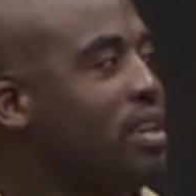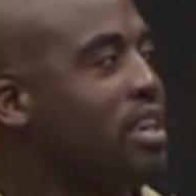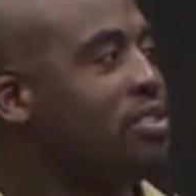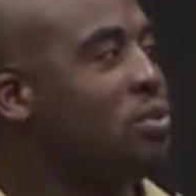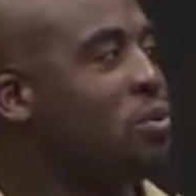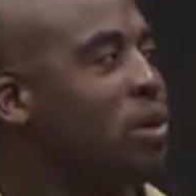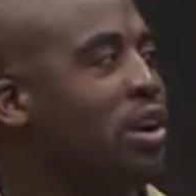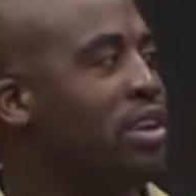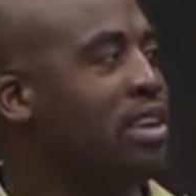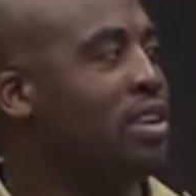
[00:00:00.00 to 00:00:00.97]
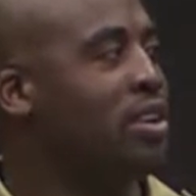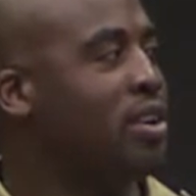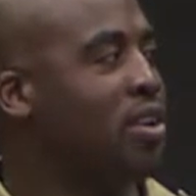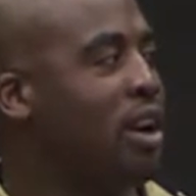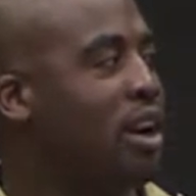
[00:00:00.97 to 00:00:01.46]
is working
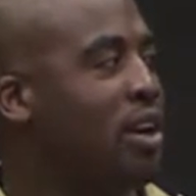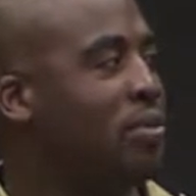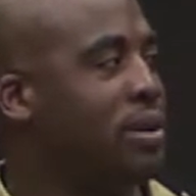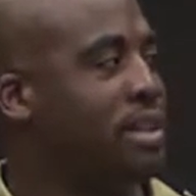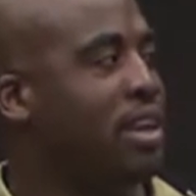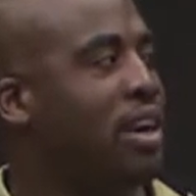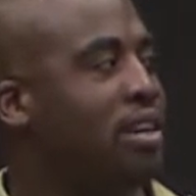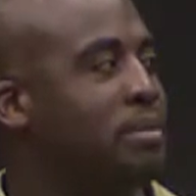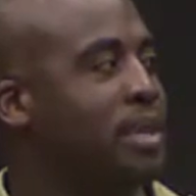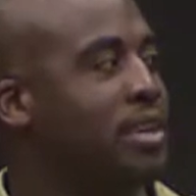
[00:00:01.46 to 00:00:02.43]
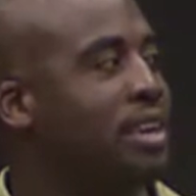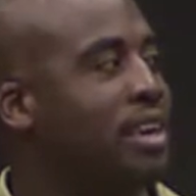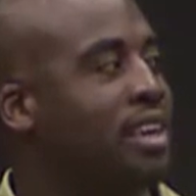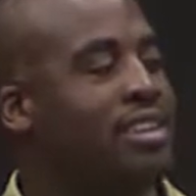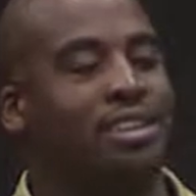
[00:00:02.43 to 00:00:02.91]
uh, with the Army
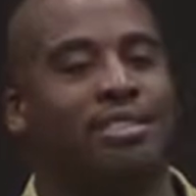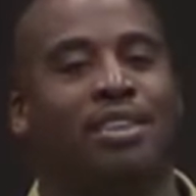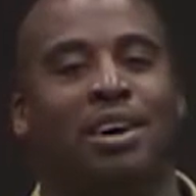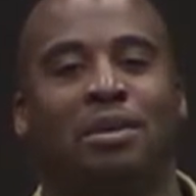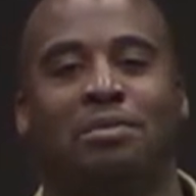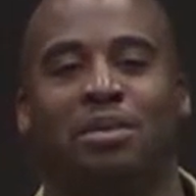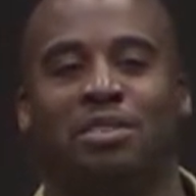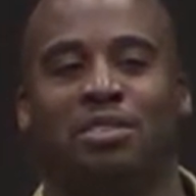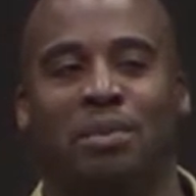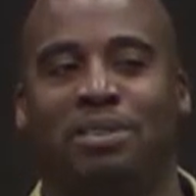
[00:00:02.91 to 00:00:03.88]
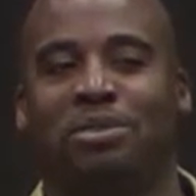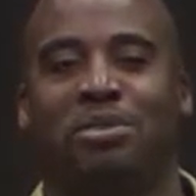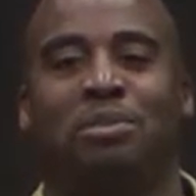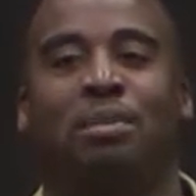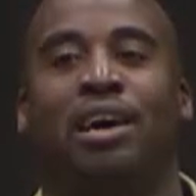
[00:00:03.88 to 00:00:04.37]
to disarm
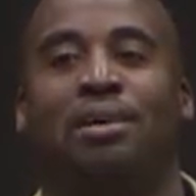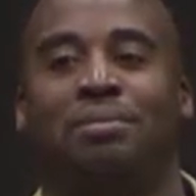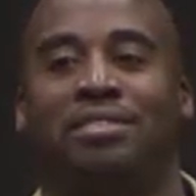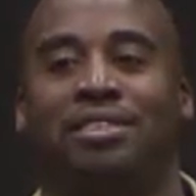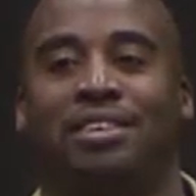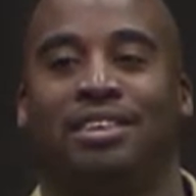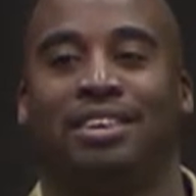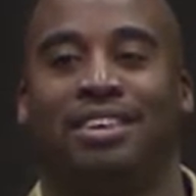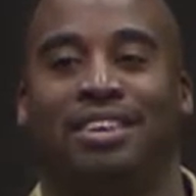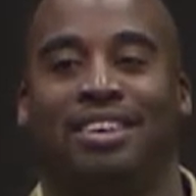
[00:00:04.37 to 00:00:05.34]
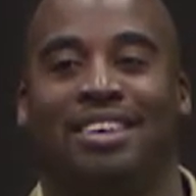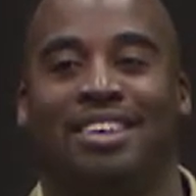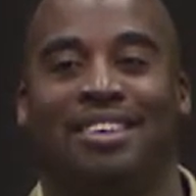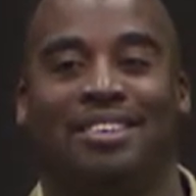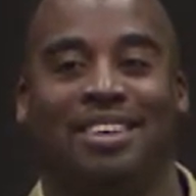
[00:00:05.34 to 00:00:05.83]
specialty bombs.
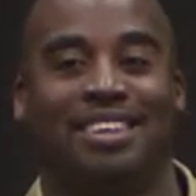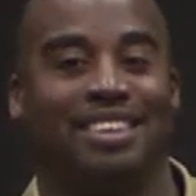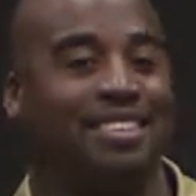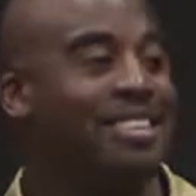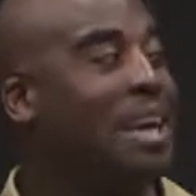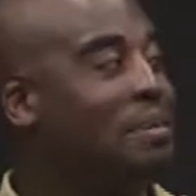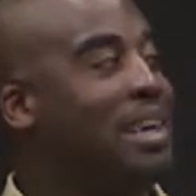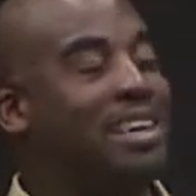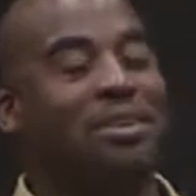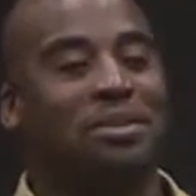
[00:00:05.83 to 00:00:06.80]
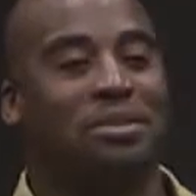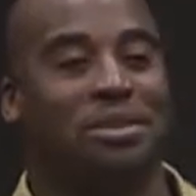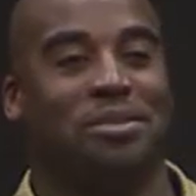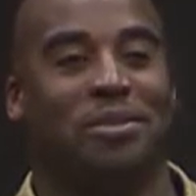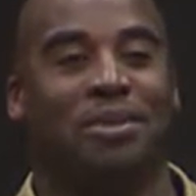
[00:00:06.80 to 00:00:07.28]
All right, the same kid who
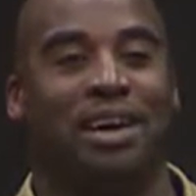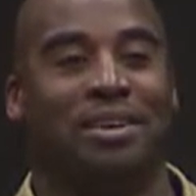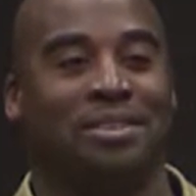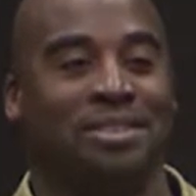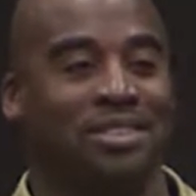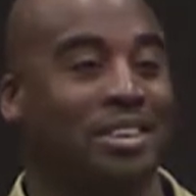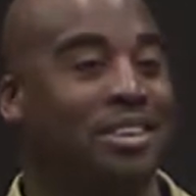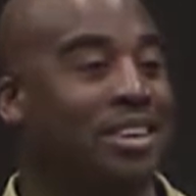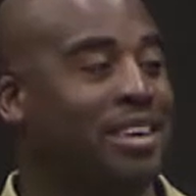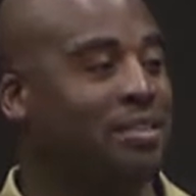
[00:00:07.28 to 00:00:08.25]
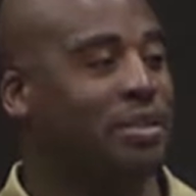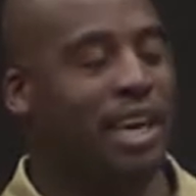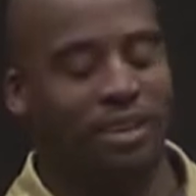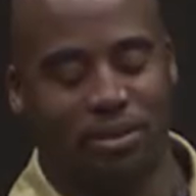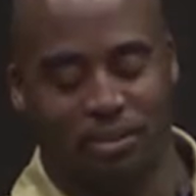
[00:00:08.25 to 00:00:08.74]
took two hours to turn on a
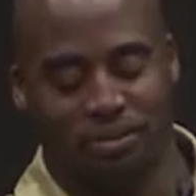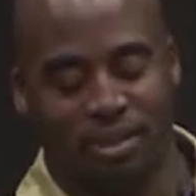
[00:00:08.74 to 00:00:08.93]
vacuum.